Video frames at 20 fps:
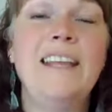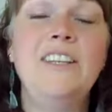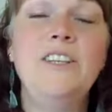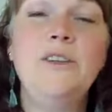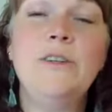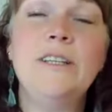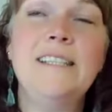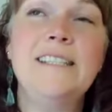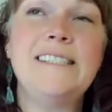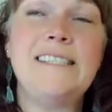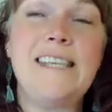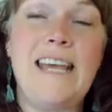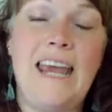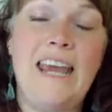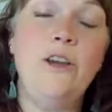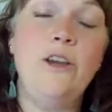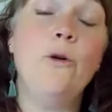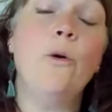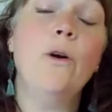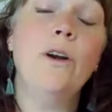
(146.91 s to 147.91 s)
And you can
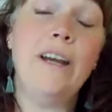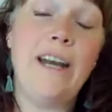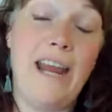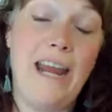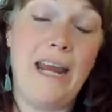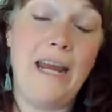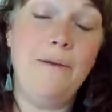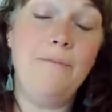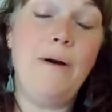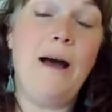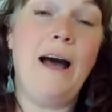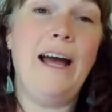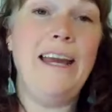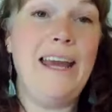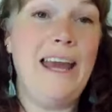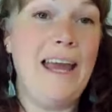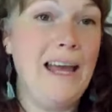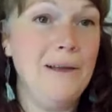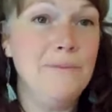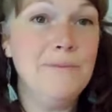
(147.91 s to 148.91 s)
say your name,
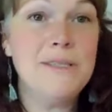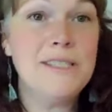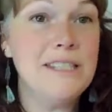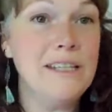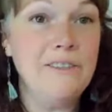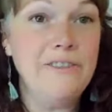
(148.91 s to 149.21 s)
I am